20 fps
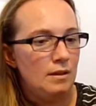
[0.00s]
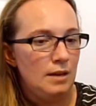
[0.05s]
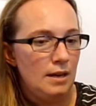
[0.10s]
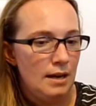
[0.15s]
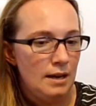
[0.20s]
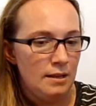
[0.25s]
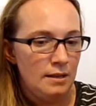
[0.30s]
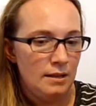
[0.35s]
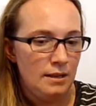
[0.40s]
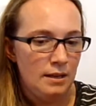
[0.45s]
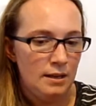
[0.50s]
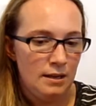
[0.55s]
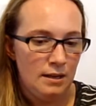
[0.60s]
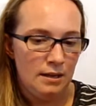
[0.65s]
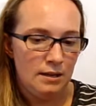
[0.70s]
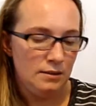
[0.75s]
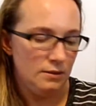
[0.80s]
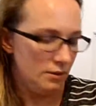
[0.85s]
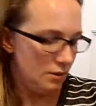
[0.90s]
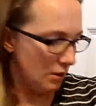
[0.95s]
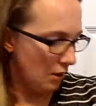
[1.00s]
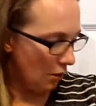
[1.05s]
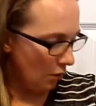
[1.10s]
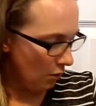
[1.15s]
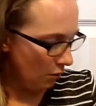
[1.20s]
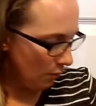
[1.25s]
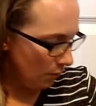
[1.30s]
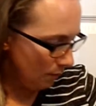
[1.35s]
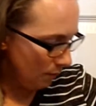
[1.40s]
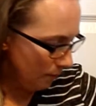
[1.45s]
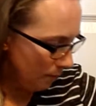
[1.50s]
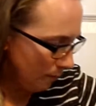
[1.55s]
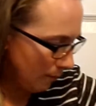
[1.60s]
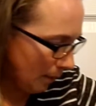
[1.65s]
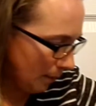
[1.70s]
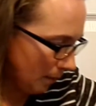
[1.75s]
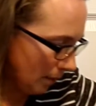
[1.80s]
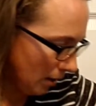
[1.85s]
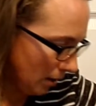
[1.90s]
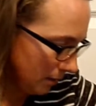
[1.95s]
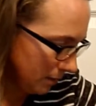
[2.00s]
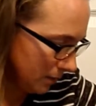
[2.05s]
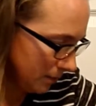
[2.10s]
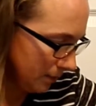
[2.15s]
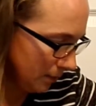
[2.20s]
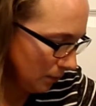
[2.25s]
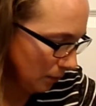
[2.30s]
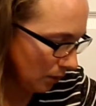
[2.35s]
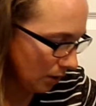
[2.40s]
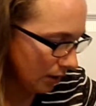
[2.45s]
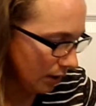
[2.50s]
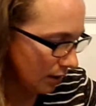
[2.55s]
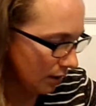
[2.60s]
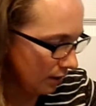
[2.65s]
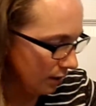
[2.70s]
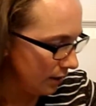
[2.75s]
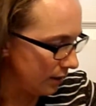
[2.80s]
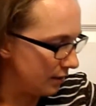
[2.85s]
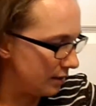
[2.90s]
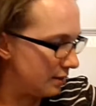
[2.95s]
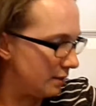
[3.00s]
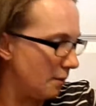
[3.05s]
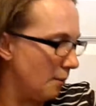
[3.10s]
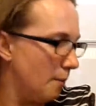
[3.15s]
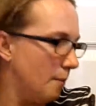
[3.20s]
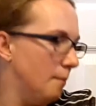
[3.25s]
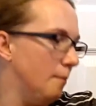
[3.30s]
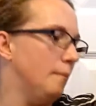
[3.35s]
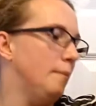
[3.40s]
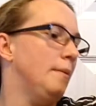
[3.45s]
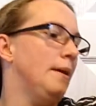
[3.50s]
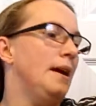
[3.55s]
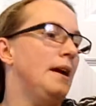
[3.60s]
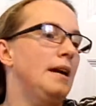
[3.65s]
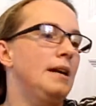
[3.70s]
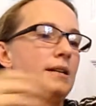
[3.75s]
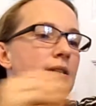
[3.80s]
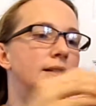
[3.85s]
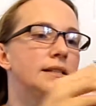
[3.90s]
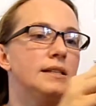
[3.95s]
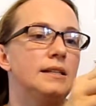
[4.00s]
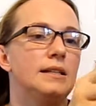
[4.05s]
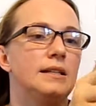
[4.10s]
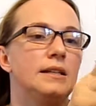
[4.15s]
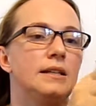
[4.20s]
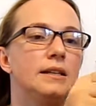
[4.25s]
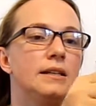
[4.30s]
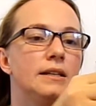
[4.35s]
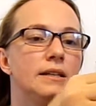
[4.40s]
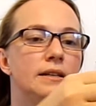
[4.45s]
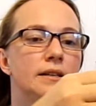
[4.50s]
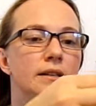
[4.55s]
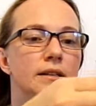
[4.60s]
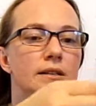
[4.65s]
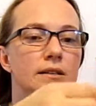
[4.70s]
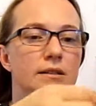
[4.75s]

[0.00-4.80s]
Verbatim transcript: And then, so my mom's been working on these amazing